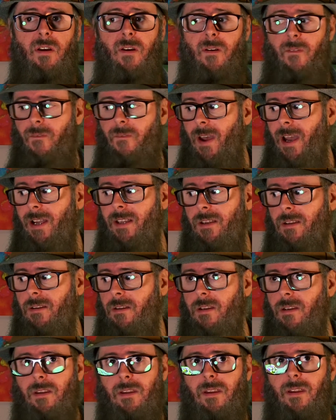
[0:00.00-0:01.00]
In fact,
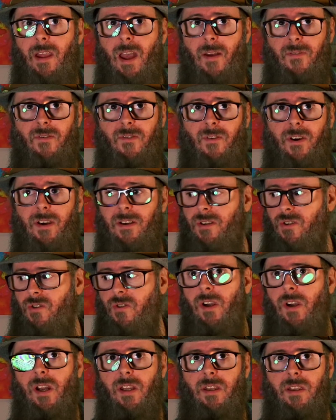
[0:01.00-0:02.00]
after I
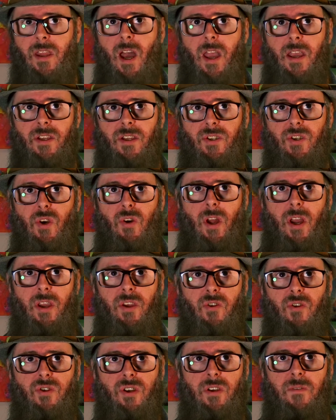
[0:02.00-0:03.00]
drink a diet soda, I
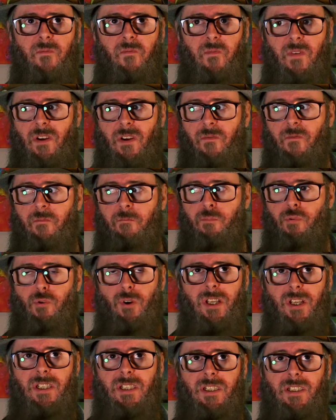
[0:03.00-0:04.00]
usually feel
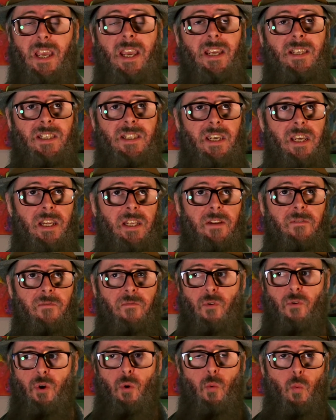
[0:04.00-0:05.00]
pretty satiated
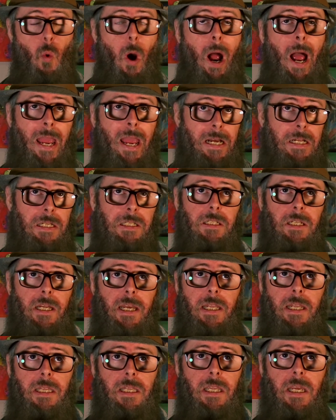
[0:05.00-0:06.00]
for a while,
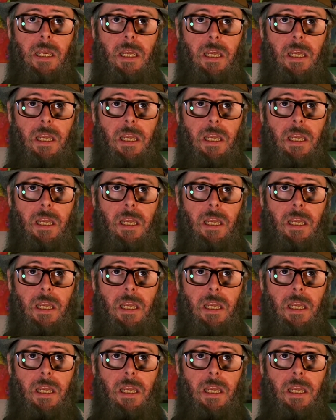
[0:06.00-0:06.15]
and